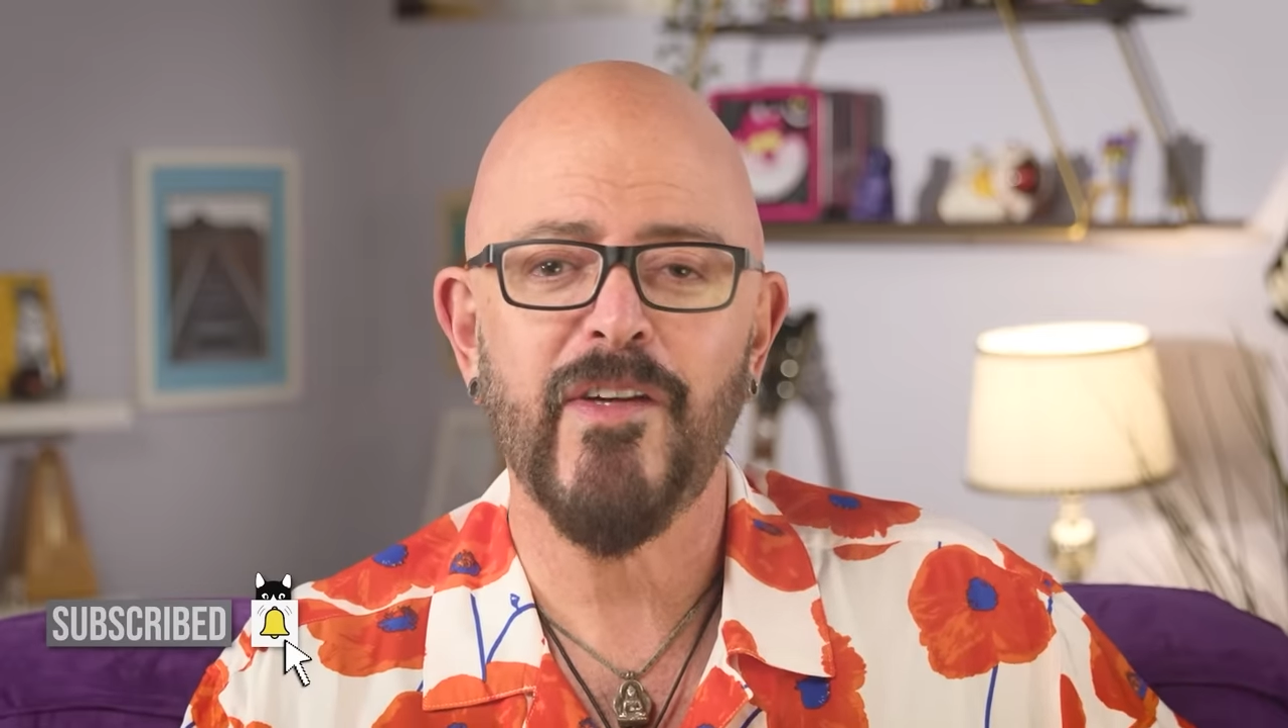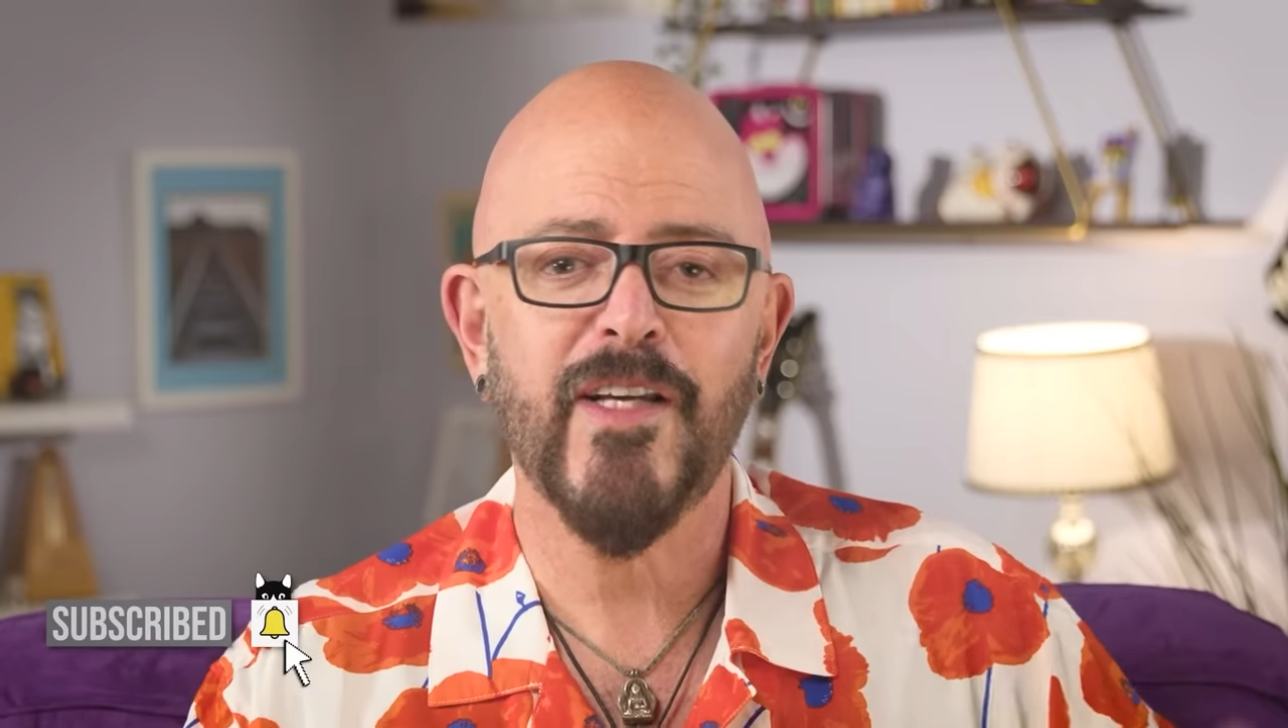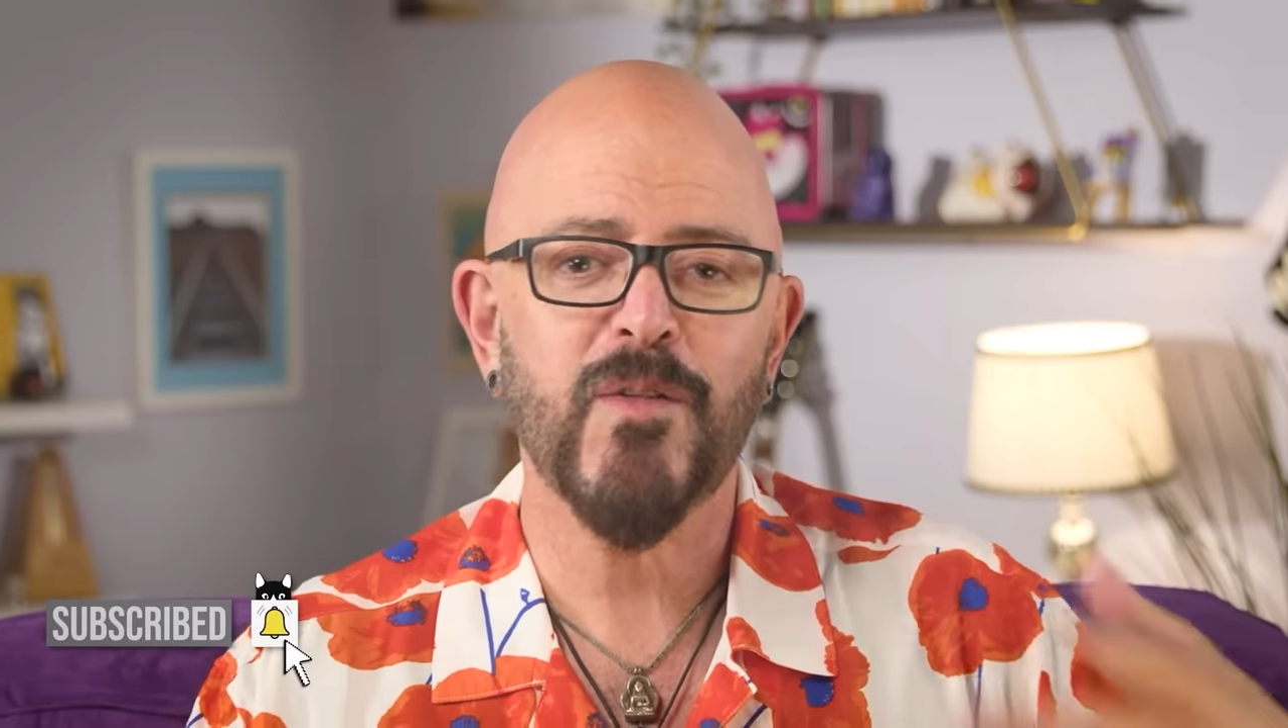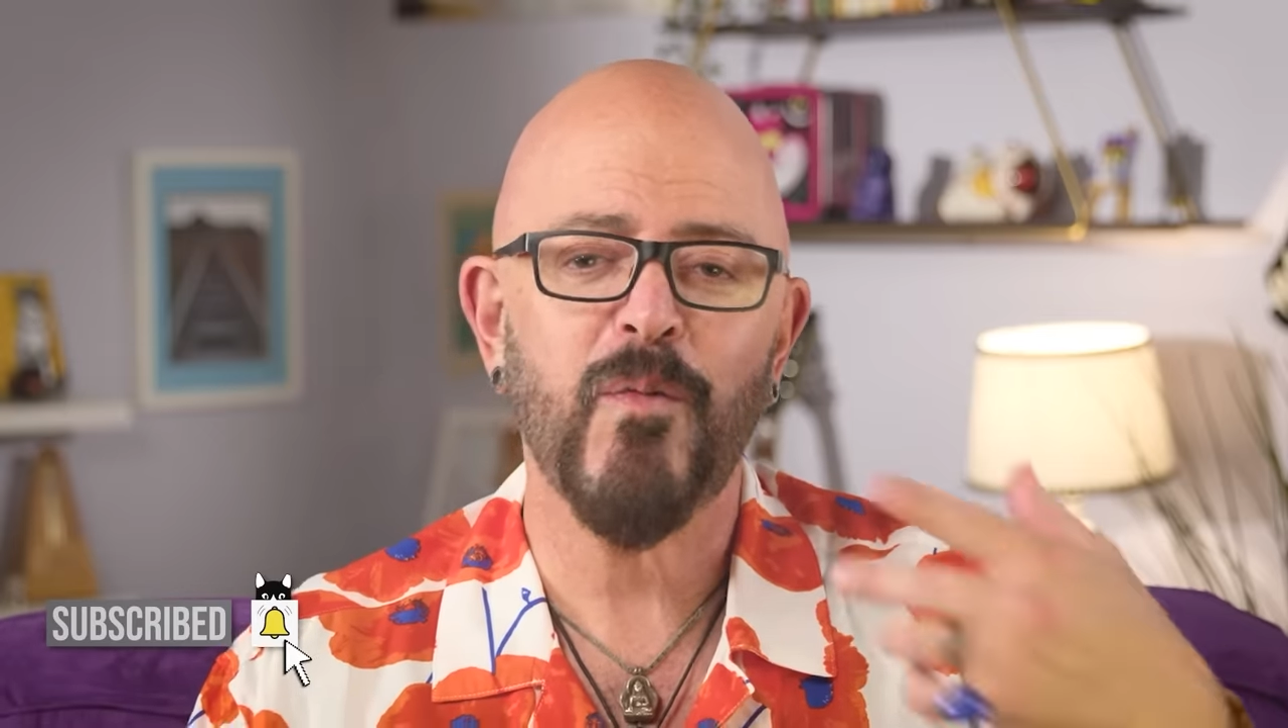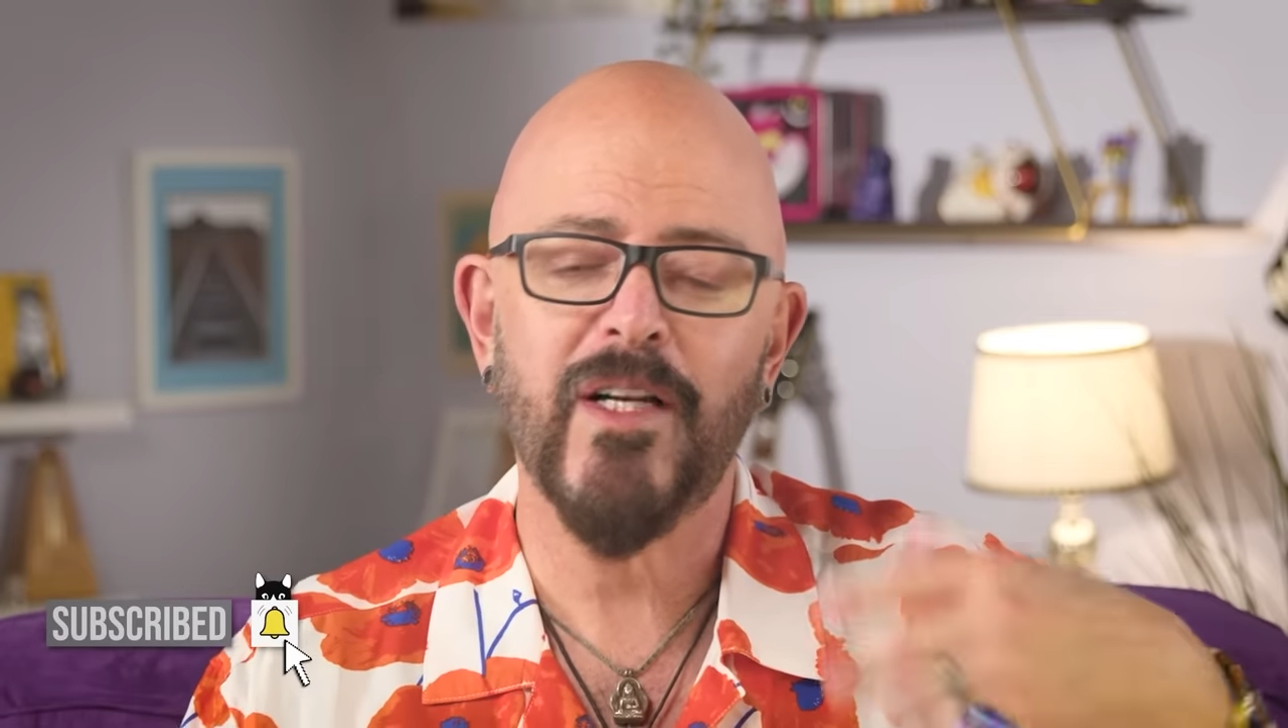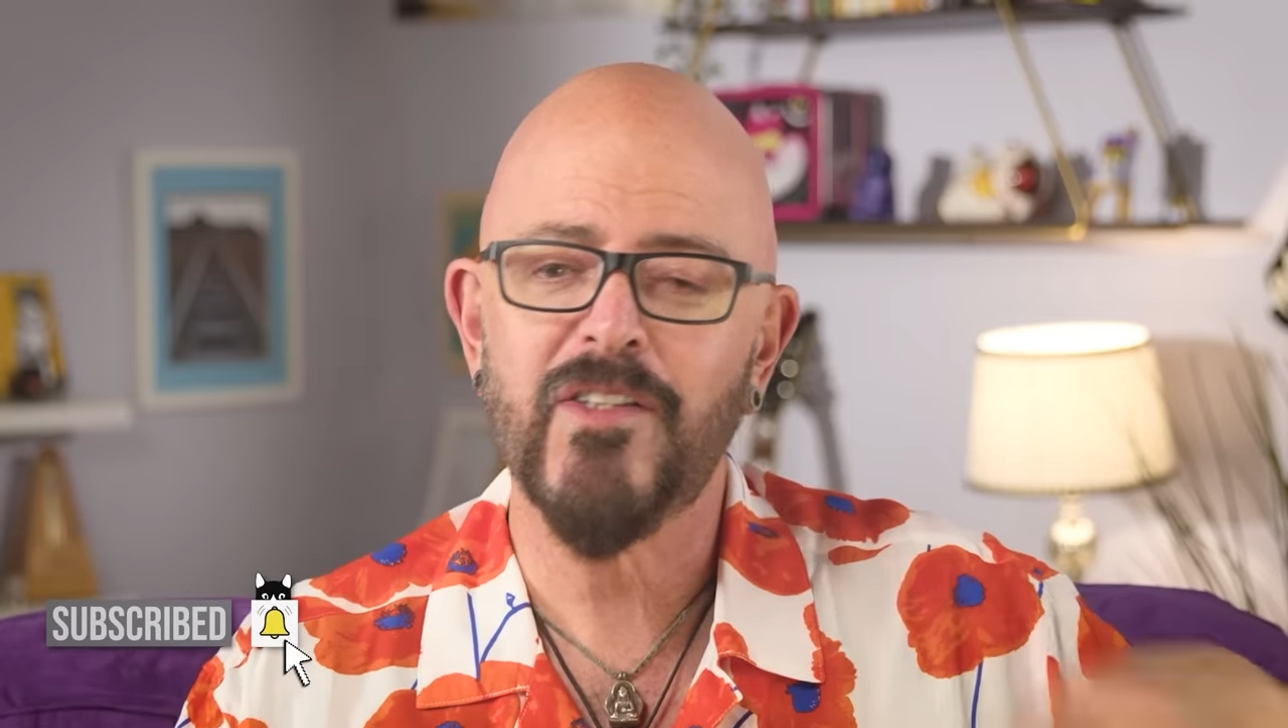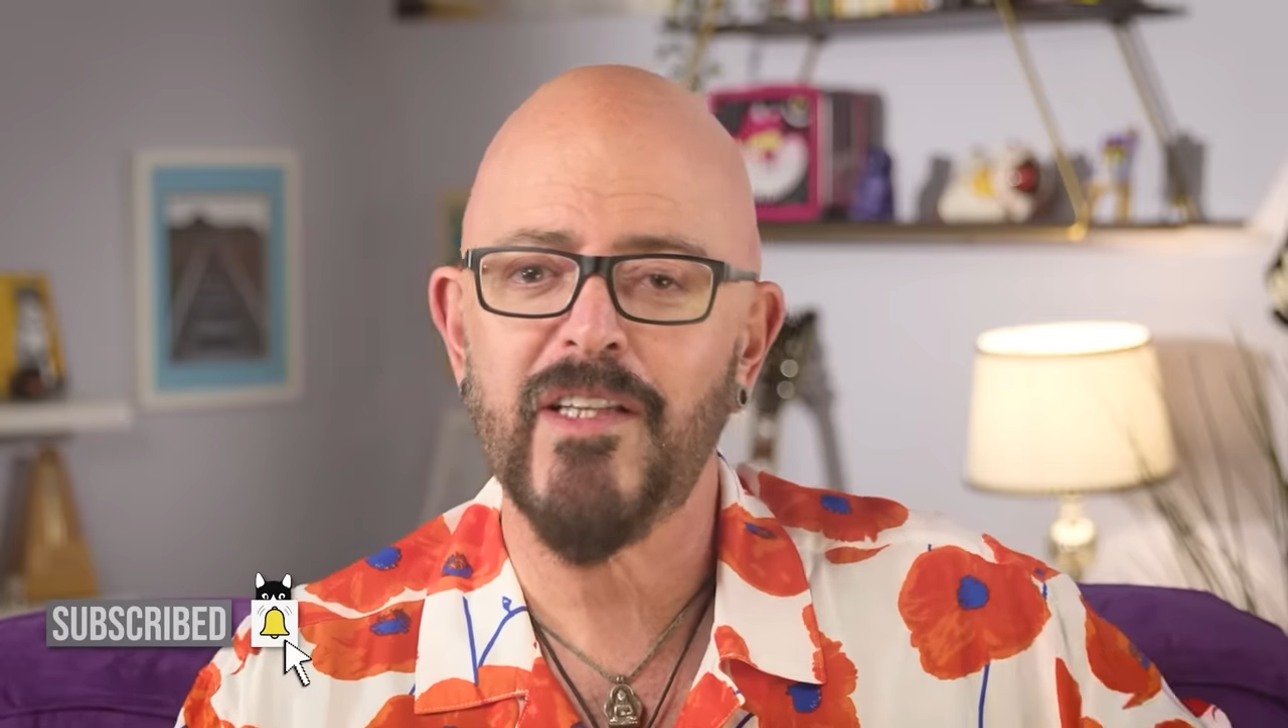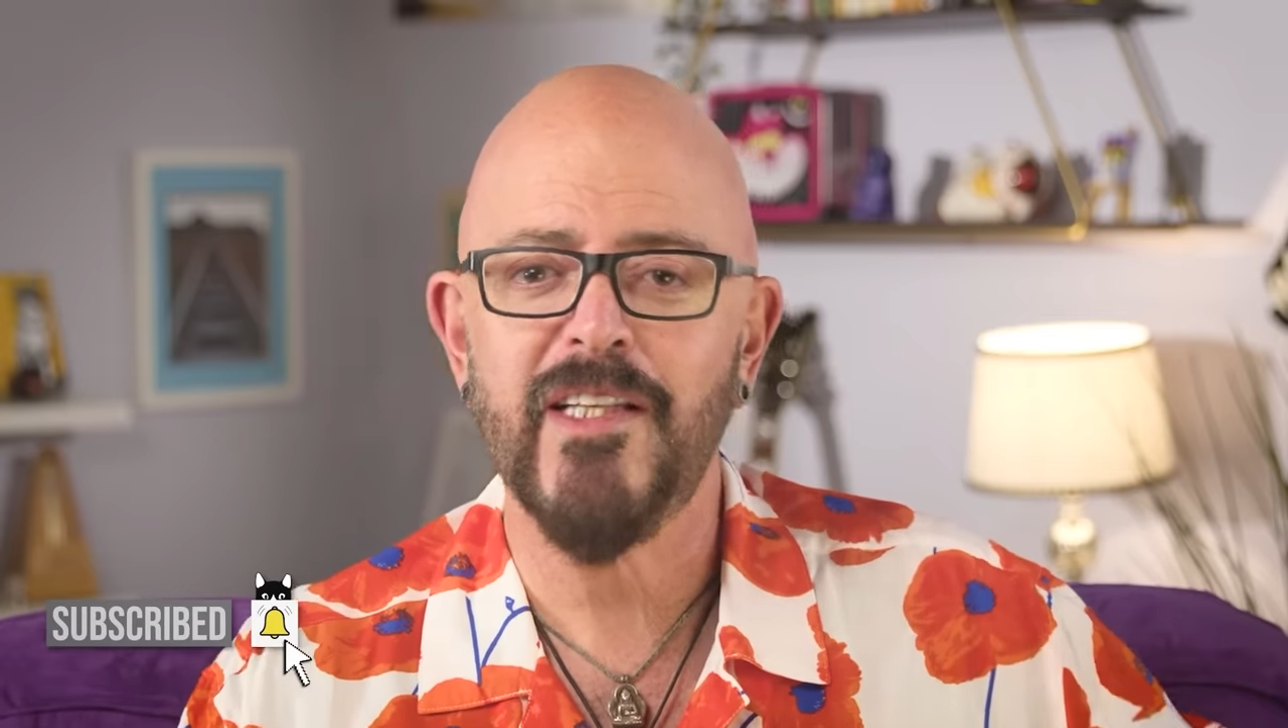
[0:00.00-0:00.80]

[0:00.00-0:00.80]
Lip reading: guys watching